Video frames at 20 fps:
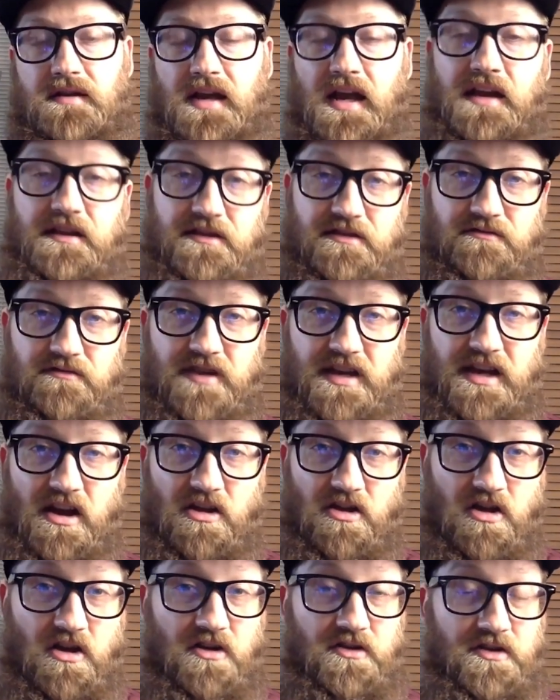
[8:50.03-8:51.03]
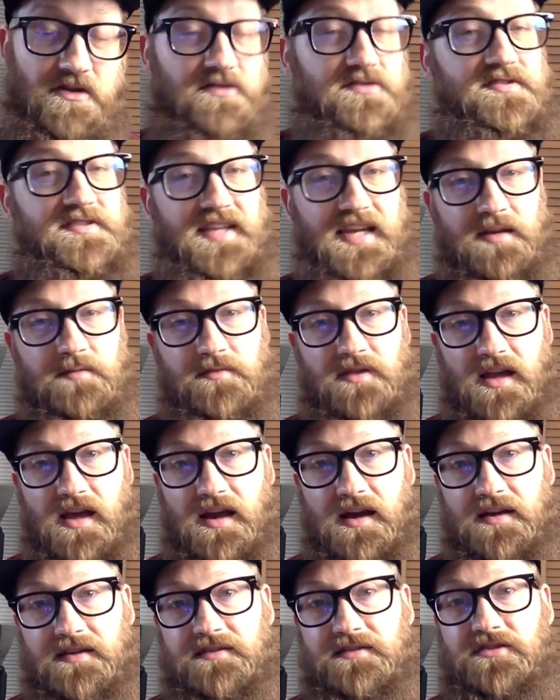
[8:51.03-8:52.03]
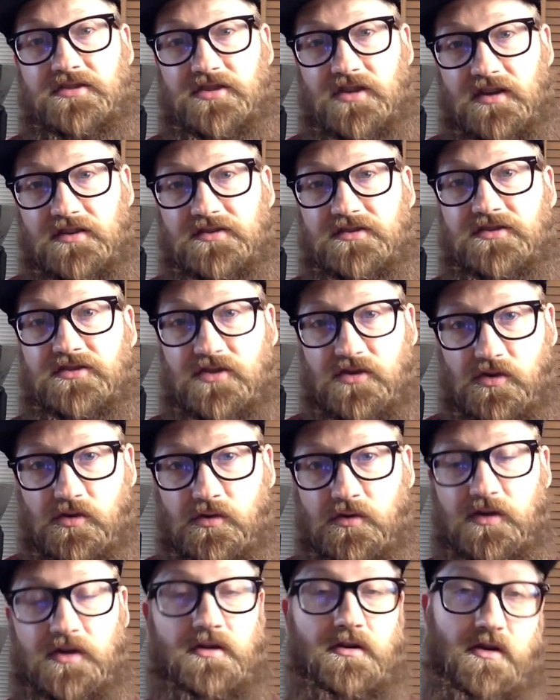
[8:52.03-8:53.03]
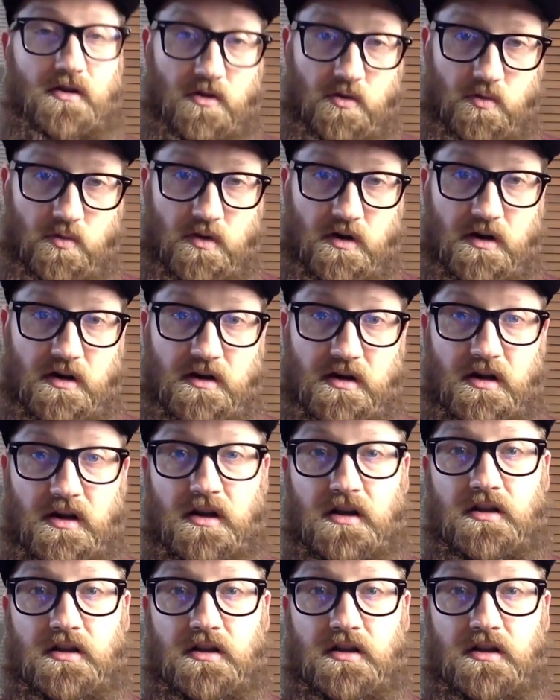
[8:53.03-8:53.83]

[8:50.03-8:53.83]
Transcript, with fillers: And three, along those same lines, just do your homework.